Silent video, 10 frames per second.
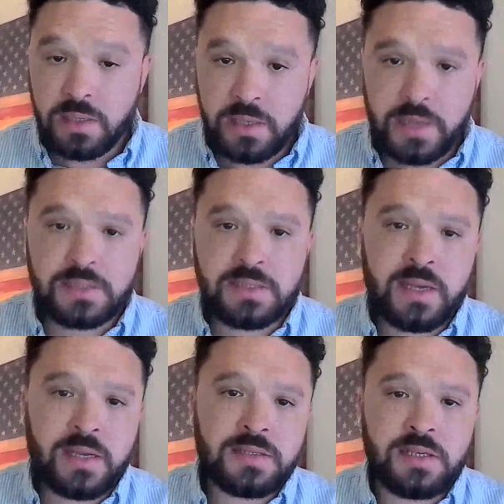Yes,
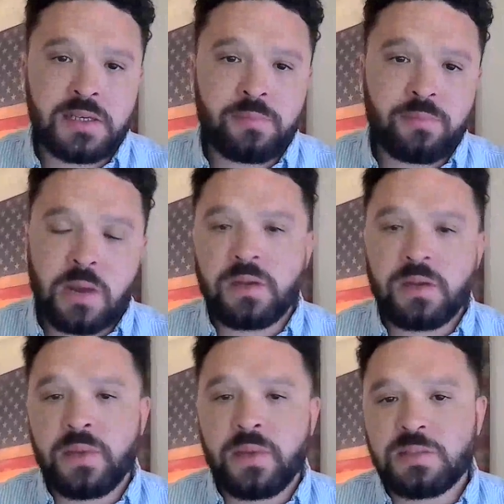that is the
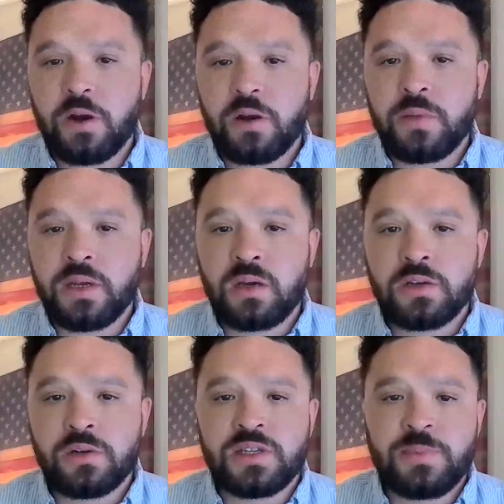property maintenance department
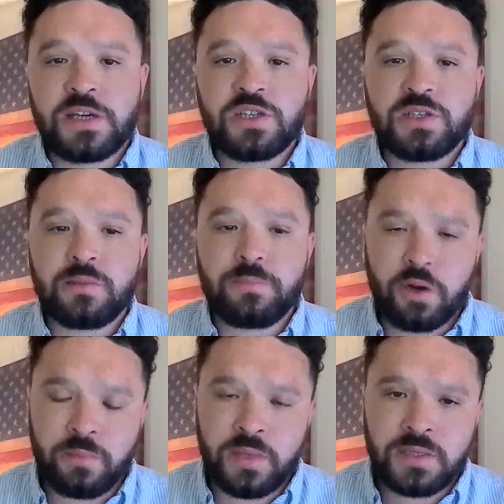under inspections and
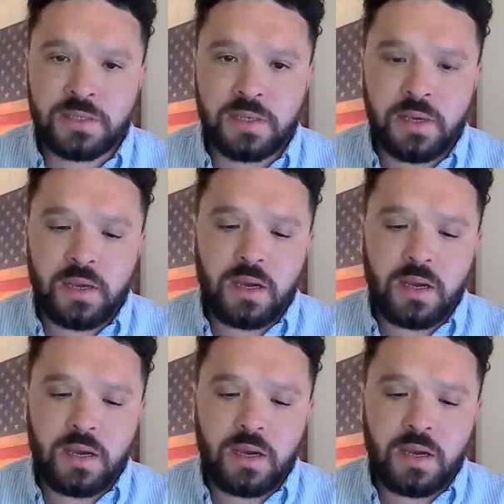permits.